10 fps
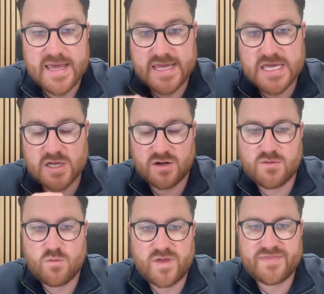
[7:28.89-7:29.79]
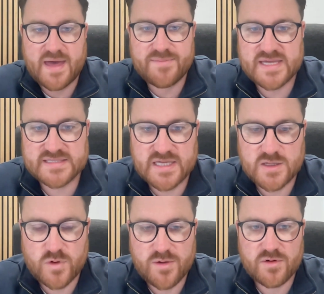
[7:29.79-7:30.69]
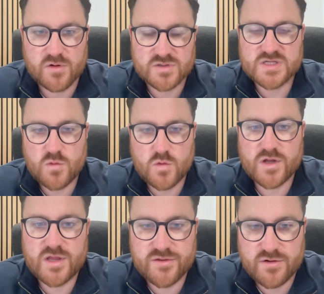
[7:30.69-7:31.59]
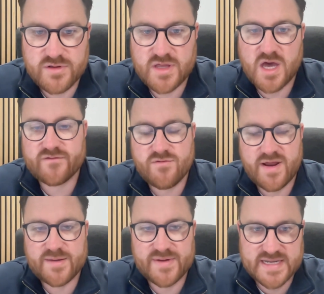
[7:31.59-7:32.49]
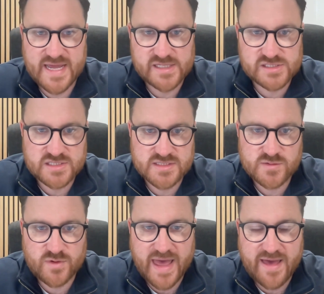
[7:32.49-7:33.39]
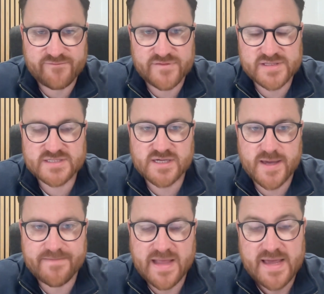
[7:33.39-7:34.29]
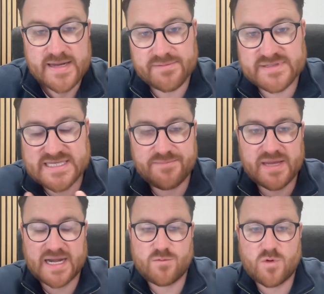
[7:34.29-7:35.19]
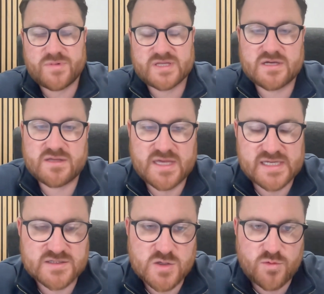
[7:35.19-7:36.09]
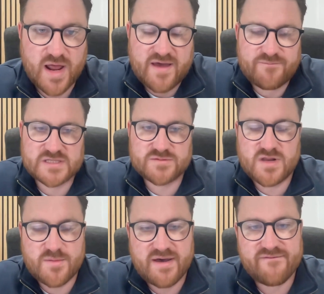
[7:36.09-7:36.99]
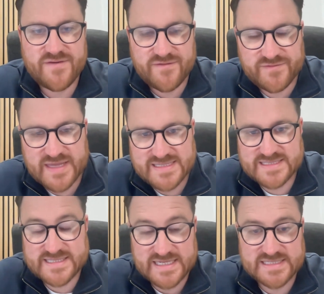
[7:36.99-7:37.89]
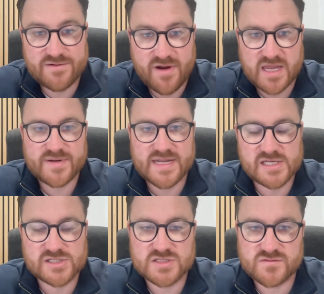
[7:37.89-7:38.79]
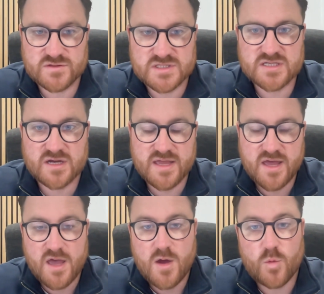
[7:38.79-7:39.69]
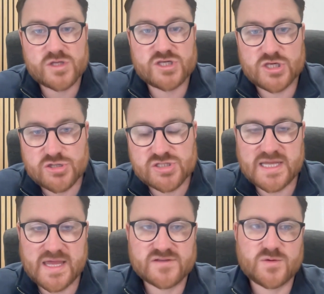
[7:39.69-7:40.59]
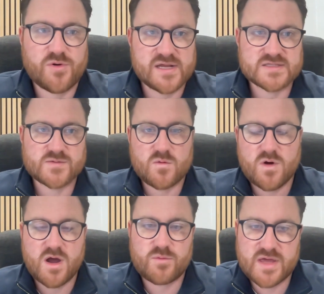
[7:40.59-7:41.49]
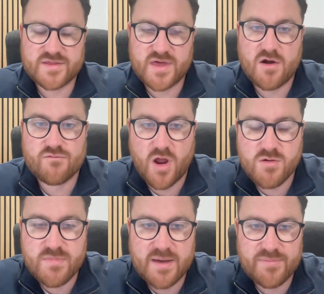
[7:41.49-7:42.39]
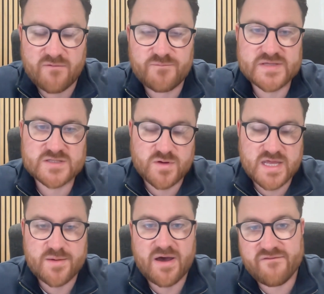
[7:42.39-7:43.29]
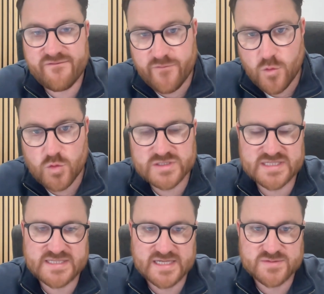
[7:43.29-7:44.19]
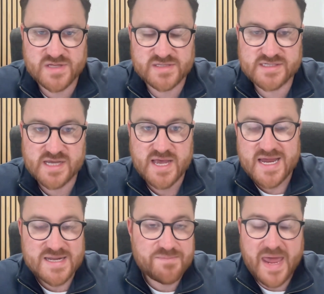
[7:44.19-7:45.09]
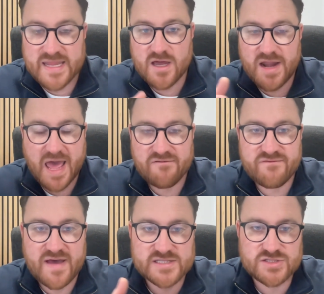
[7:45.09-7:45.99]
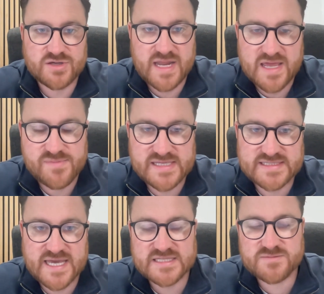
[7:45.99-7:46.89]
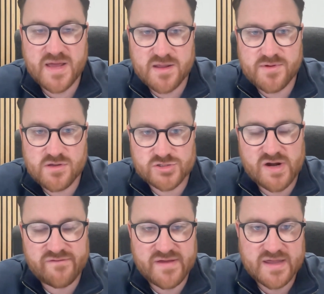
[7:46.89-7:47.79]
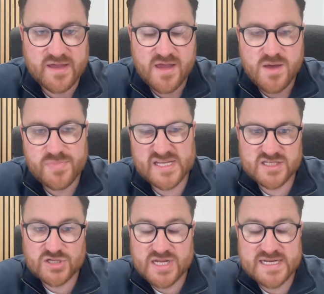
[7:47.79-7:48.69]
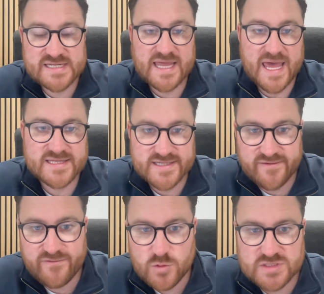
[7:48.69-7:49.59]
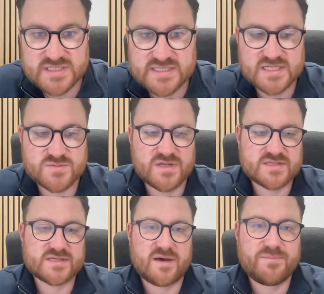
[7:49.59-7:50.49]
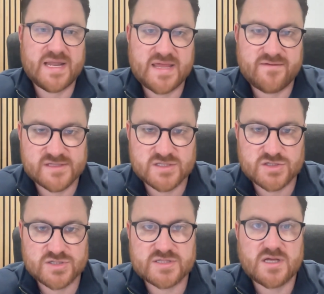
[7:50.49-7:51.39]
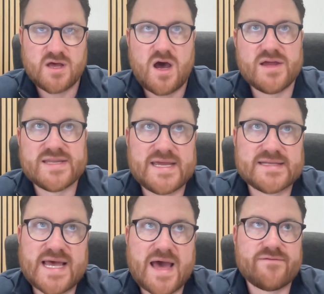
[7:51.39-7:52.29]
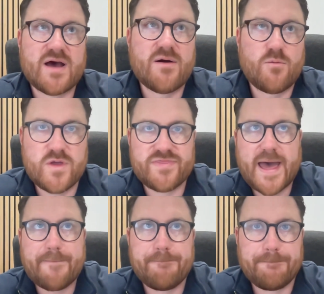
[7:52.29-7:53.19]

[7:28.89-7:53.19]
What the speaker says: Equally, with that meeting, we will also walk you through the other recommendations that we have for the site. Now, typically when we do this, you will have between about 50 and 60 recommendations for the site, which usually gives the brands that we work with a roadmap of between about 4 to 6 months, depending on how fast you can A/B test, depending on your traffic. But as a good indicator, 4 to 6 months, I believe, is a good idea to have with that.